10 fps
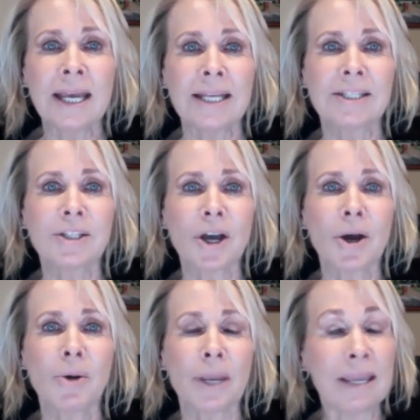
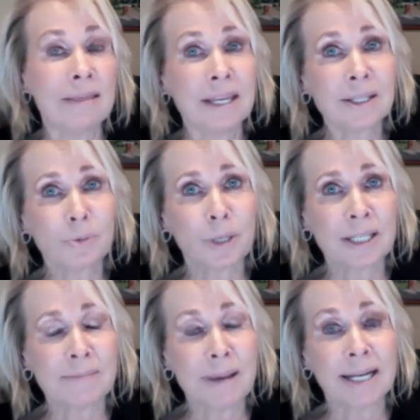So in this
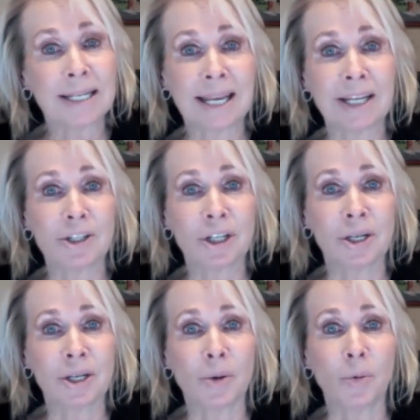week's
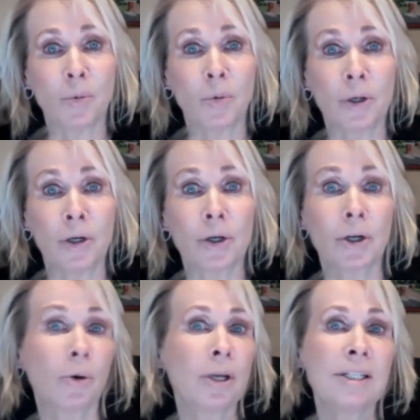meditation, we're
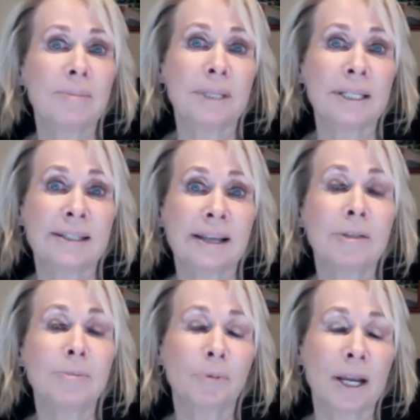going to be
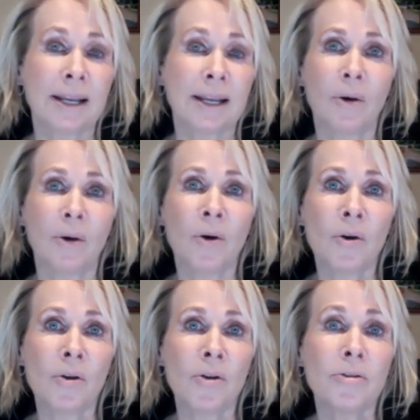celebrating
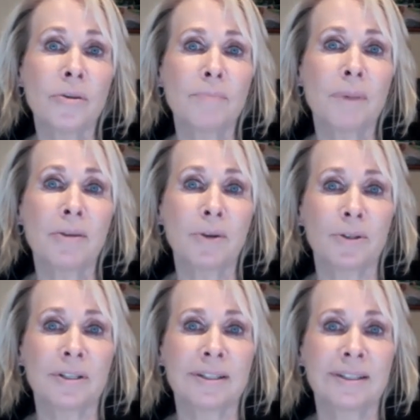all the
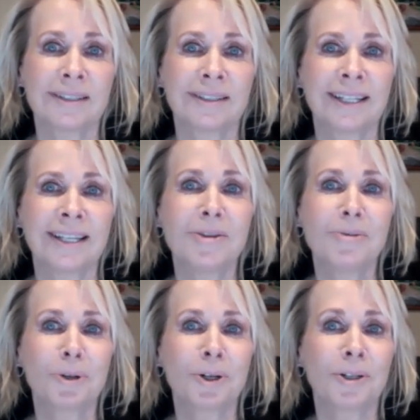mothers in the
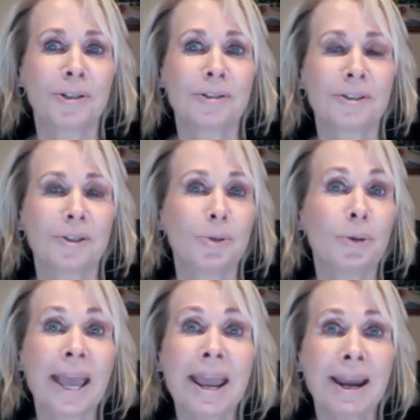world who
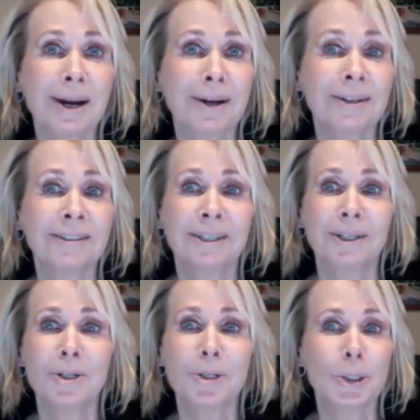care,
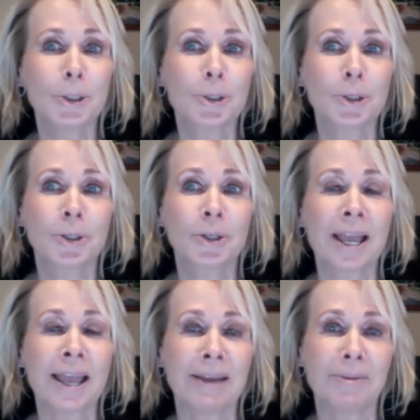nurture,
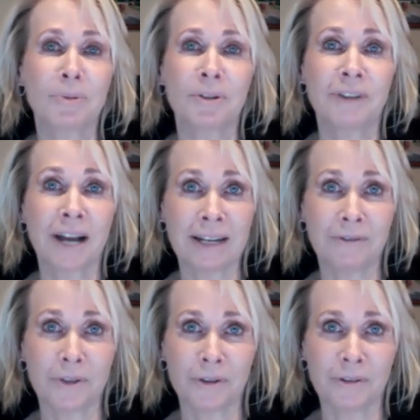and provide
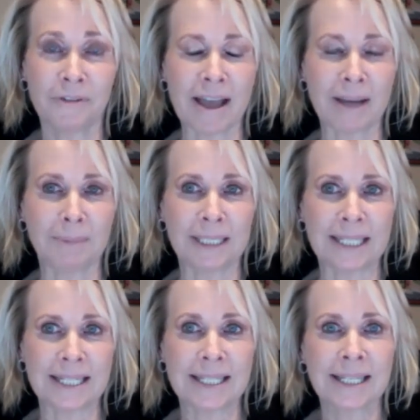for their
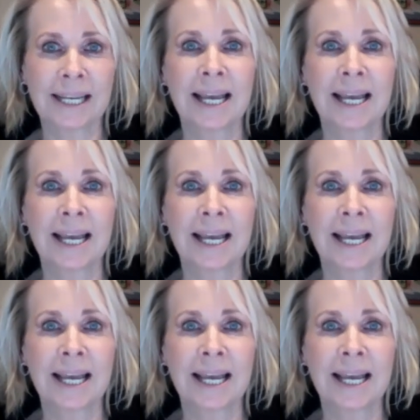families.